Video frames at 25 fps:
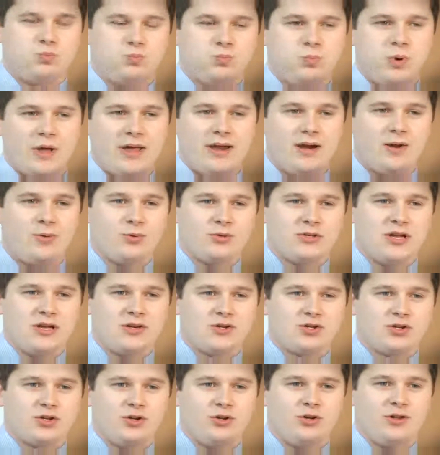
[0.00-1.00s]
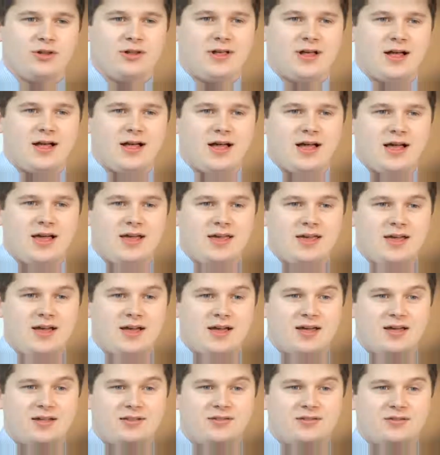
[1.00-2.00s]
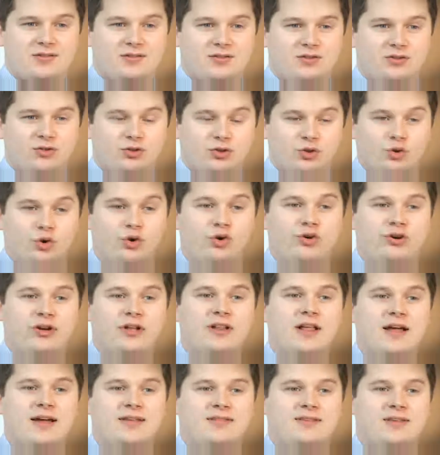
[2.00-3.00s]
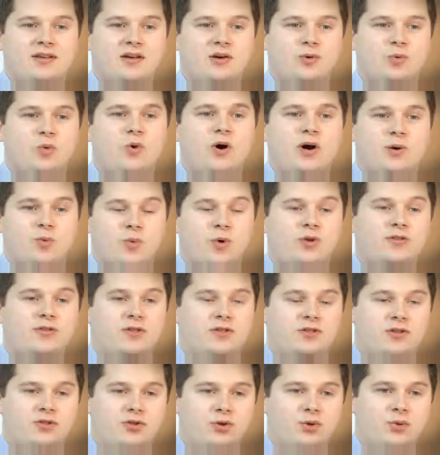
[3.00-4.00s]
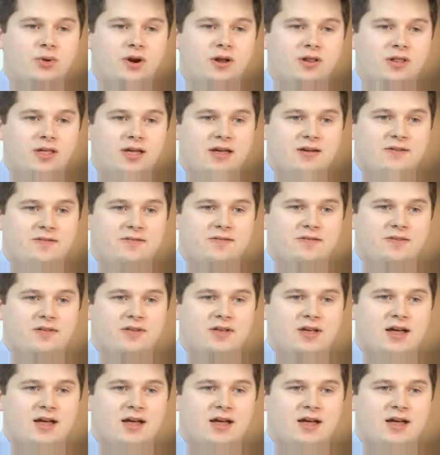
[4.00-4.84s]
When I was at school, I had no real idea what I wanted to do when I left,